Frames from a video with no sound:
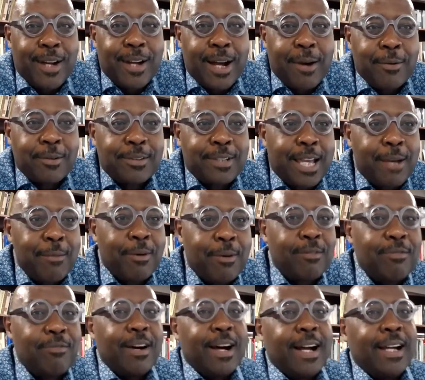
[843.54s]
was able
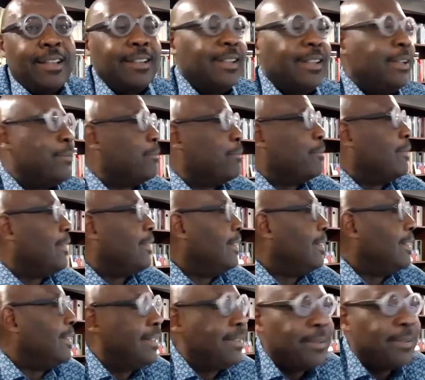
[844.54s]
finally
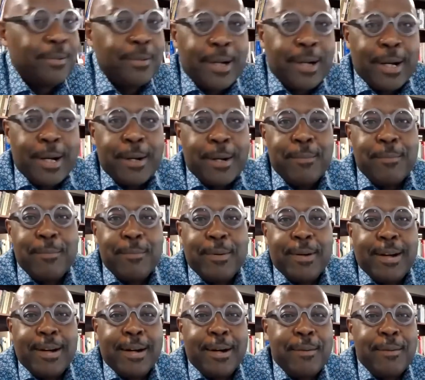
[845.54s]
to
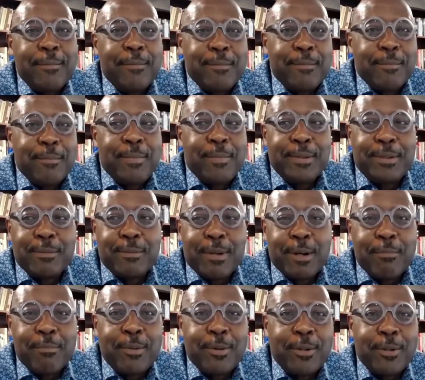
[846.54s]
put some of my
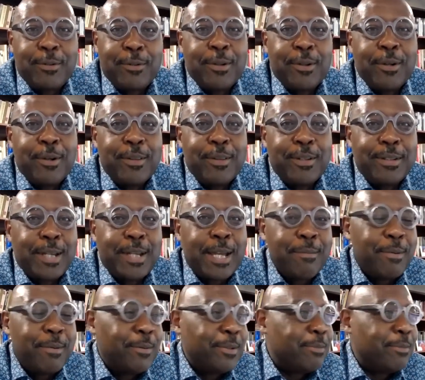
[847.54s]
poetry on the table,
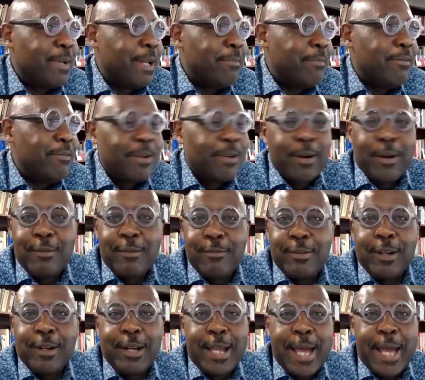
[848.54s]
which made me very,
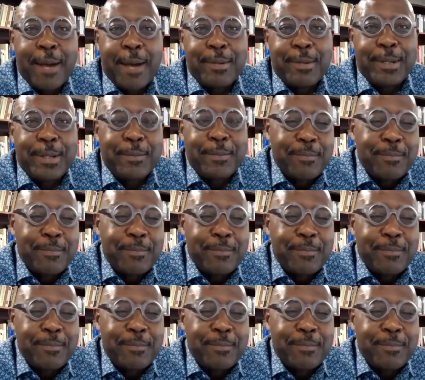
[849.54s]
very happy.